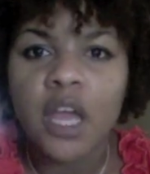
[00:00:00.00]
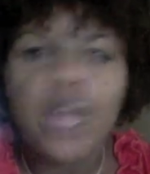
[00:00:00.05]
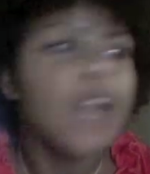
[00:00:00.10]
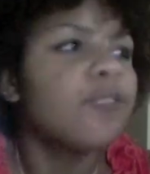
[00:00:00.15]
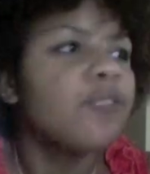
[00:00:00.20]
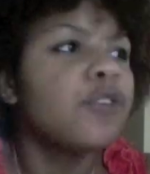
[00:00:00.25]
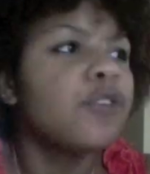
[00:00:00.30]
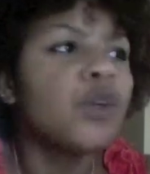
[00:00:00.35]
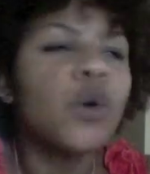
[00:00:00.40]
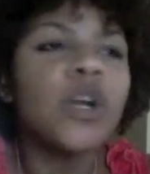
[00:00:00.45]

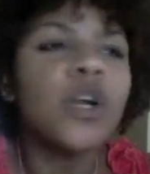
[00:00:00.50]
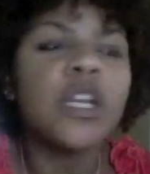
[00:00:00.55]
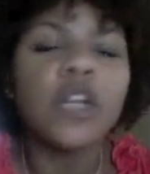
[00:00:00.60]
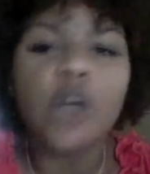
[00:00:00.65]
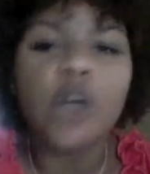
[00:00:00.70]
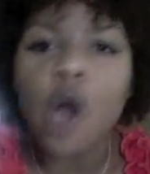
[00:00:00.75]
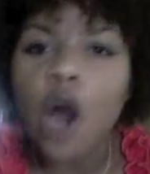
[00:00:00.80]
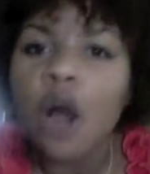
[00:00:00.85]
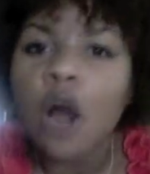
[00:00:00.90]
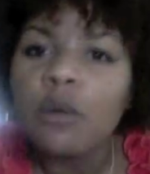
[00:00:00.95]
If you in
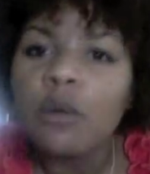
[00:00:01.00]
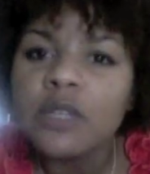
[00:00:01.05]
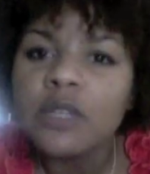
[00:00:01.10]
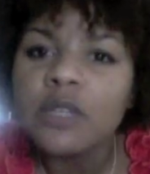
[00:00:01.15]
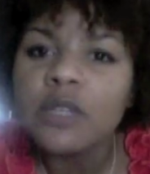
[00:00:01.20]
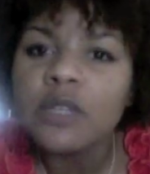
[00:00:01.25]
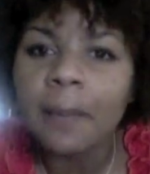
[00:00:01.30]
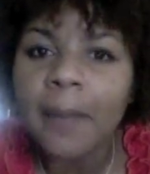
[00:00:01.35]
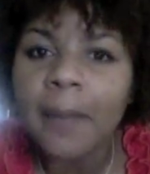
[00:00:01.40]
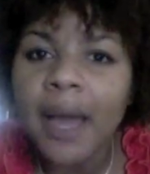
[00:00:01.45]
a car with
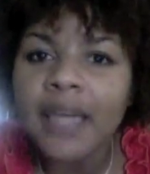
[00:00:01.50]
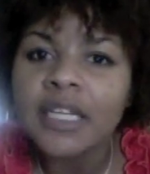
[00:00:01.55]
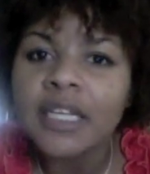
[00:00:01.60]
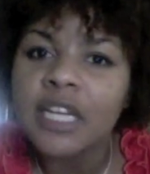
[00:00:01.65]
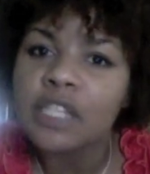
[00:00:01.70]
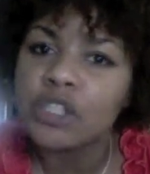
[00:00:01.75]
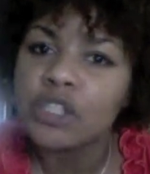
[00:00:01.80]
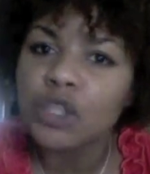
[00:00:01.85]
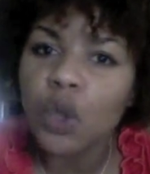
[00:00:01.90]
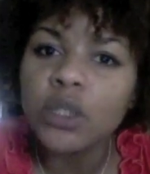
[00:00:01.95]
somebody
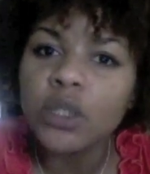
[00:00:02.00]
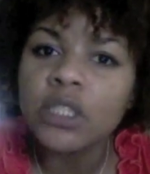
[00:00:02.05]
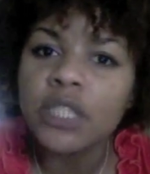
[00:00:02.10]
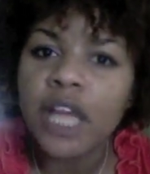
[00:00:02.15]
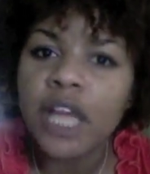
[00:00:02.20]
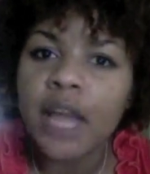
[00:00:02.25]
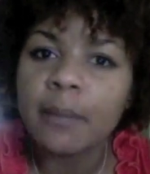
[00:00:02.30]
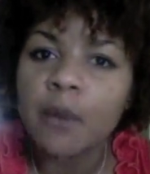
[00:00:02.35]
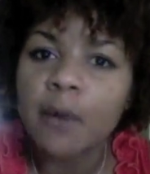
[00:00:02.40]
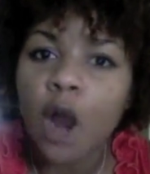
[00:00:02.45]
that stole a
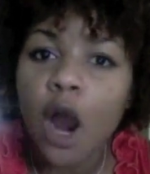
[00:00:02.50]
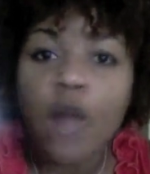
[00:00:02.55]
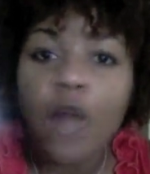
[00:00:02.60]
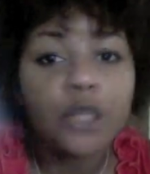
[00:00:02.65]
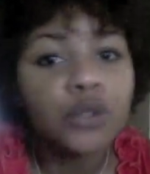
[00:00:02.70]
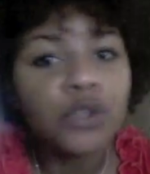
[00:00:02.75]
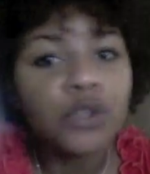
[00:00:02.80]
damn car,